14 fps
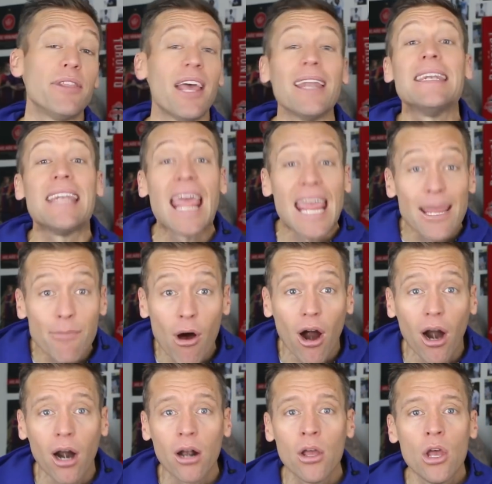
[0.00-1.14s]
And then
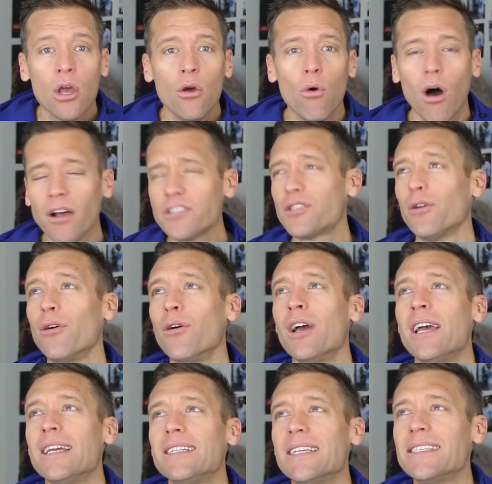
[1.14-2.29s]
Neymar, who also
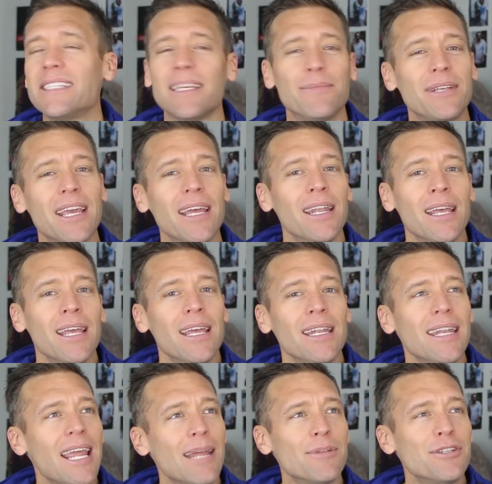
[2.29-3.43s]
didn't seem to get
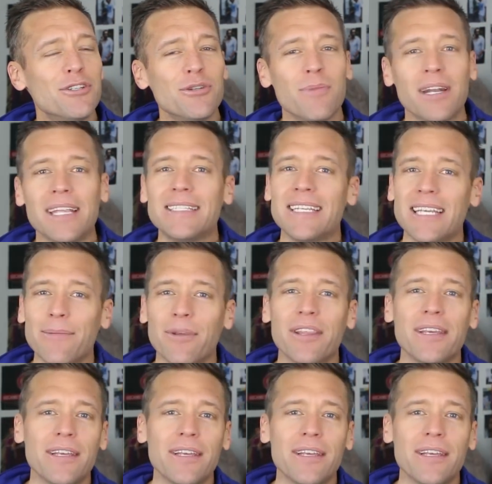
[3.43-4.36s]
named to too many Team of the